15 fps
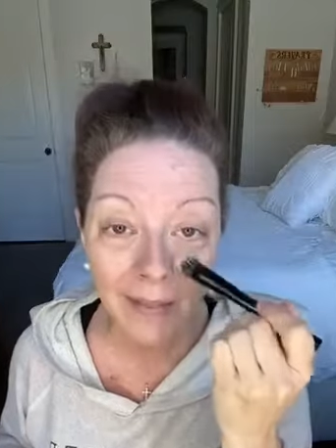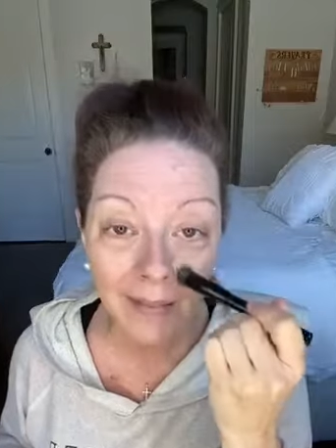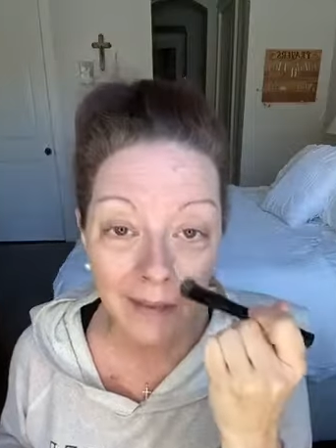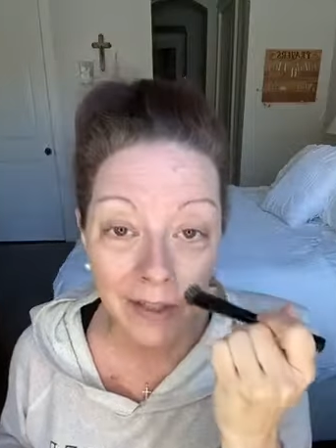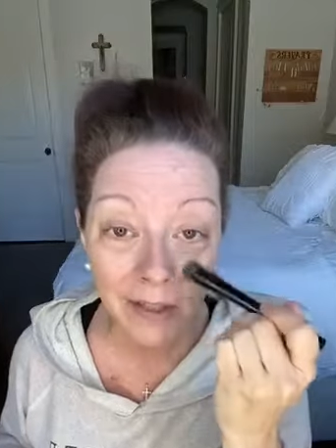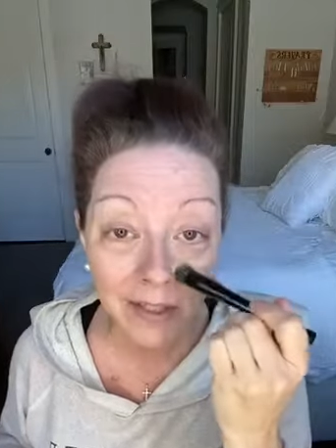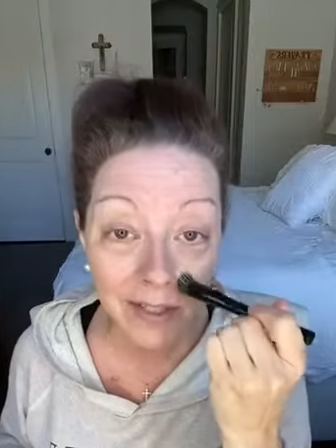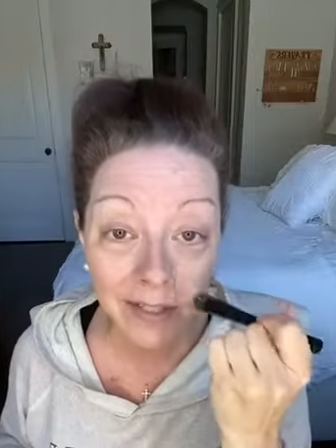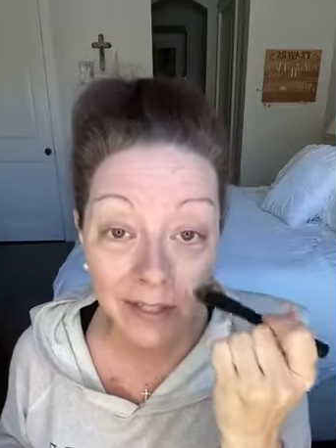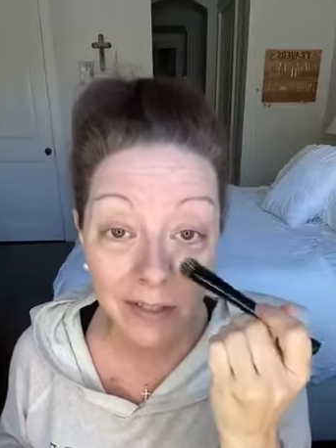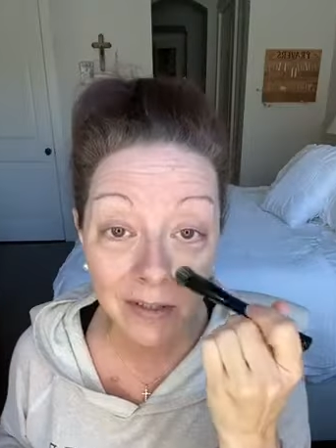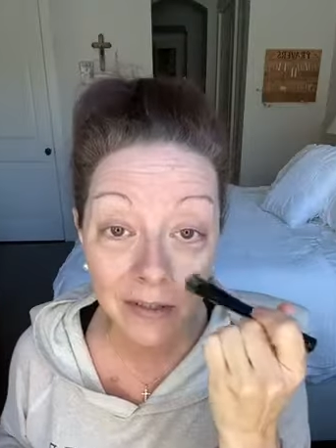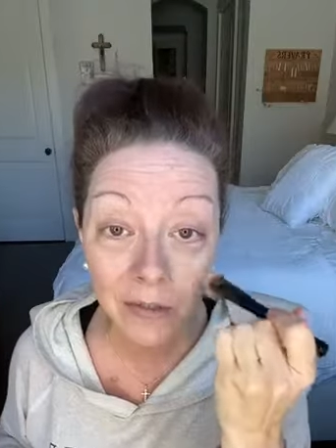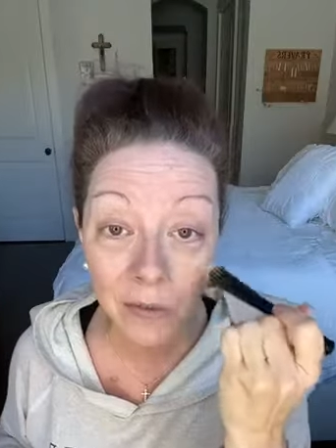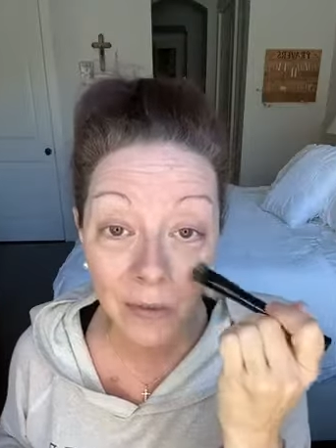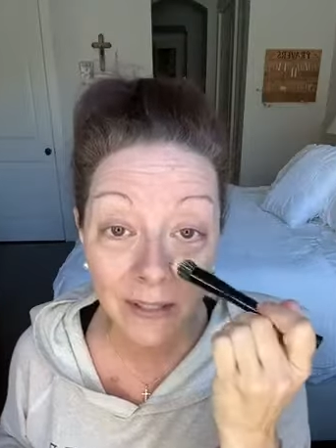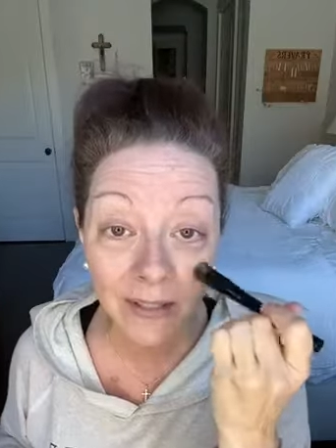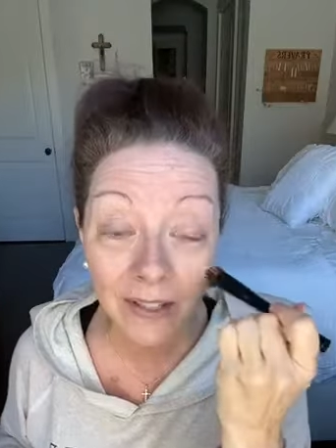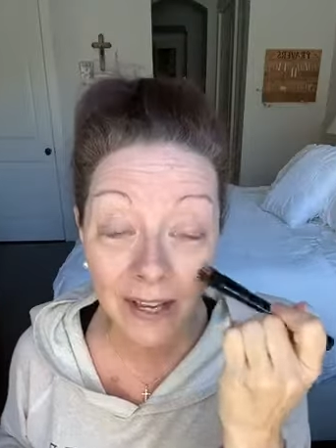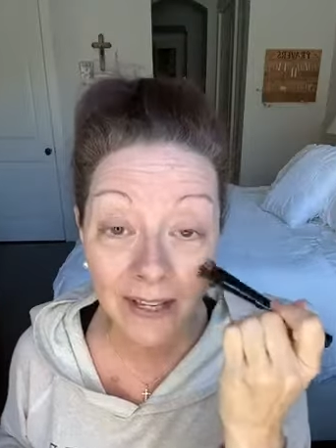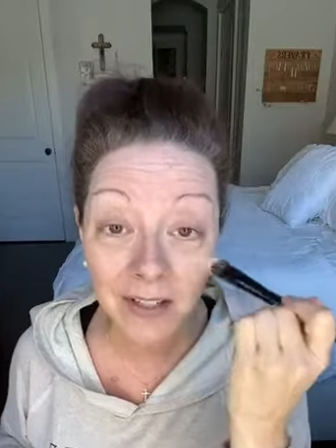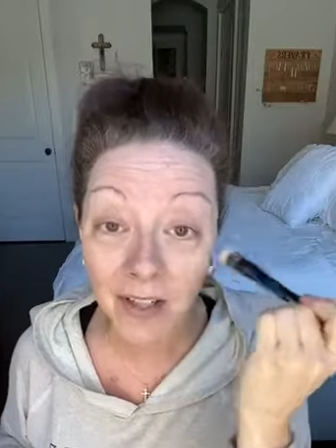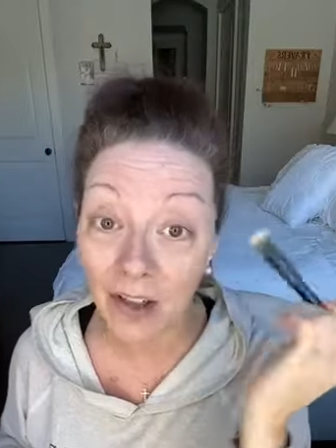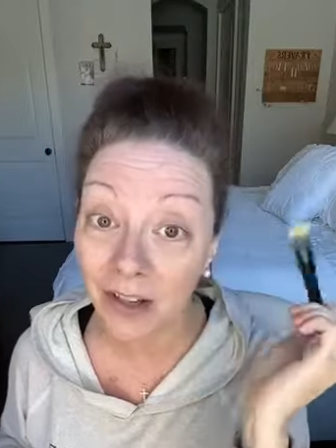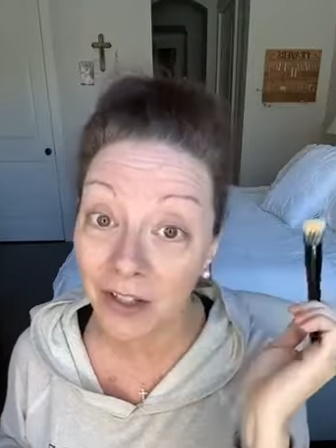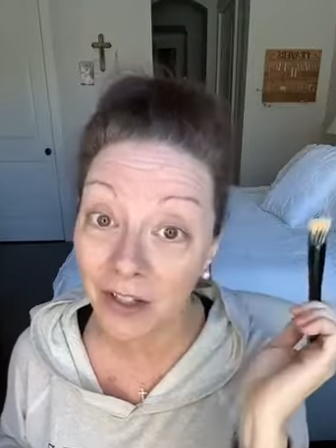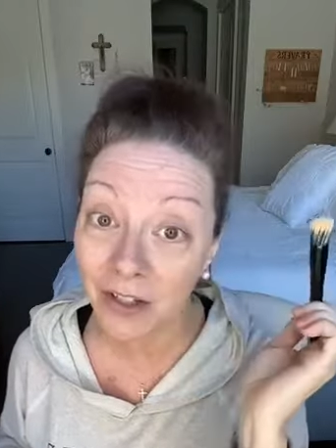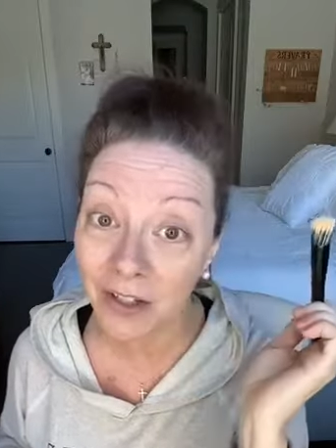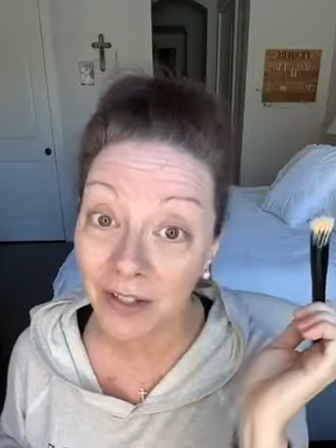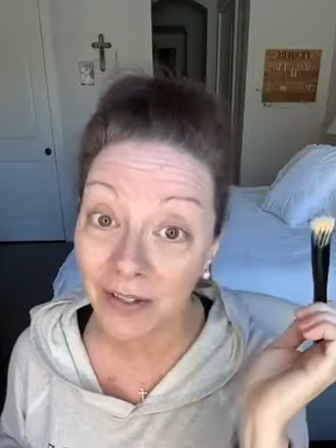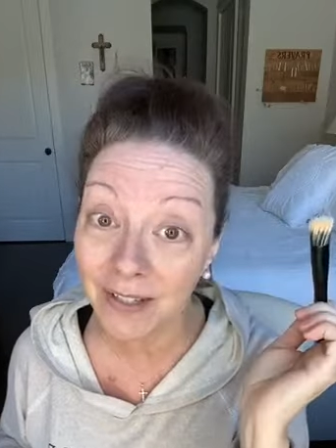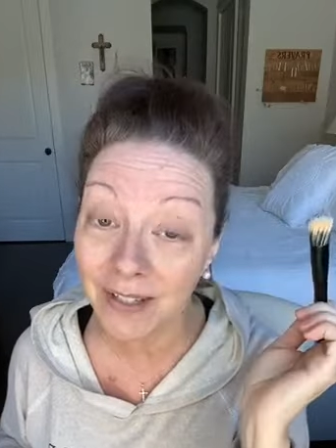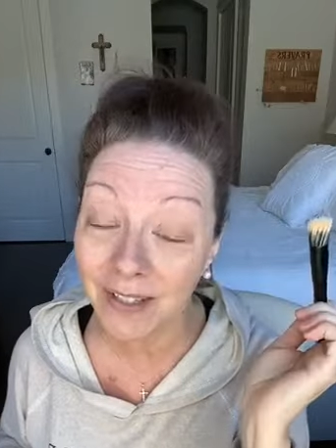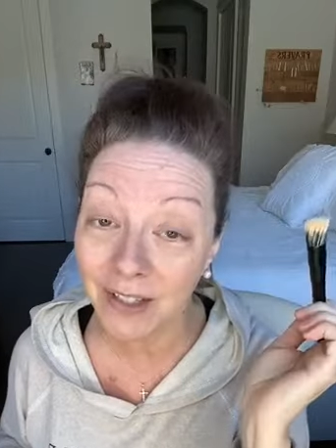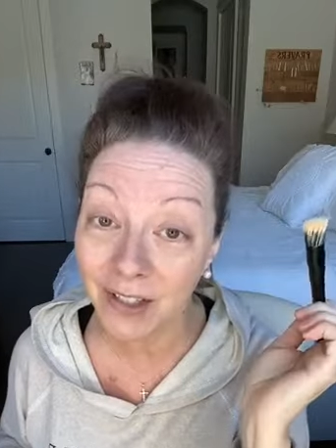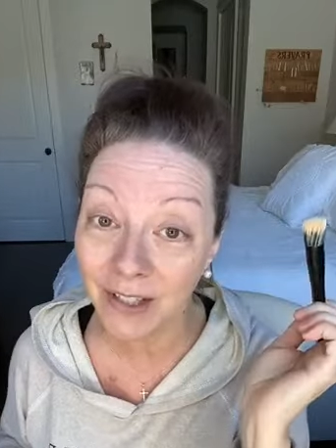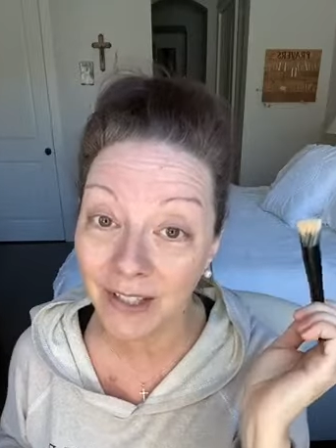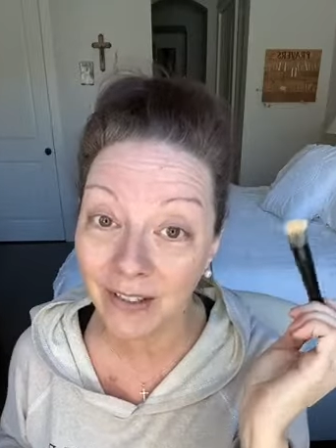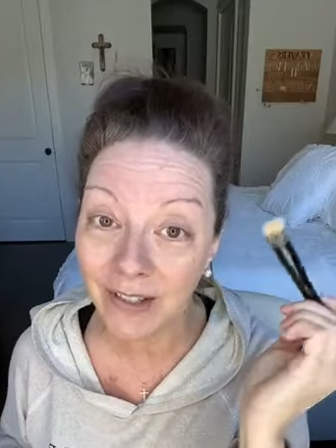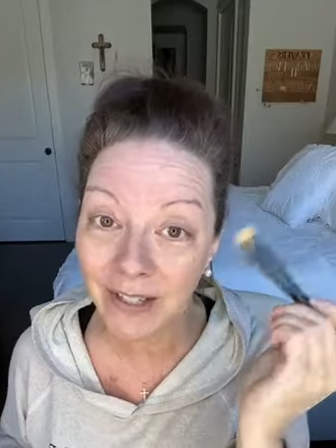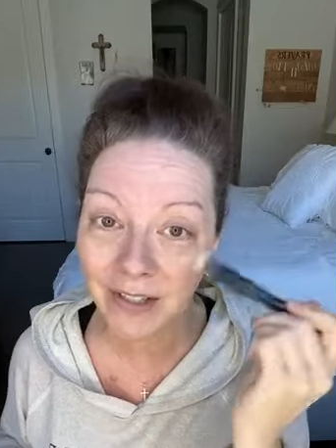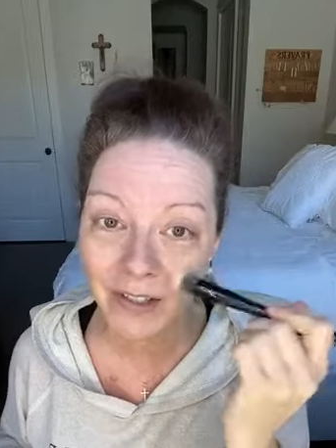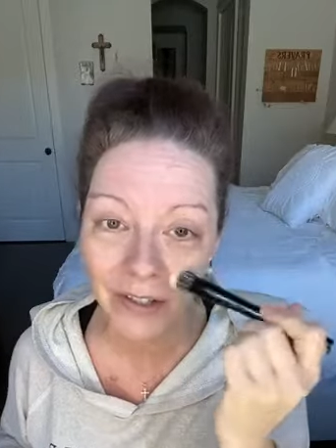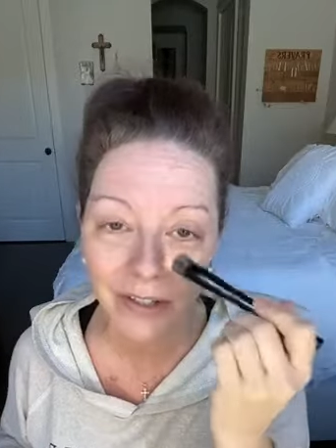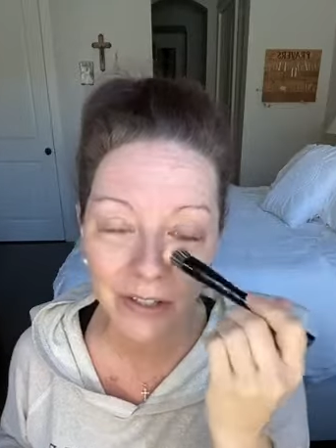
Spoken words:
You're still going to, as long as you're using a good cleanser,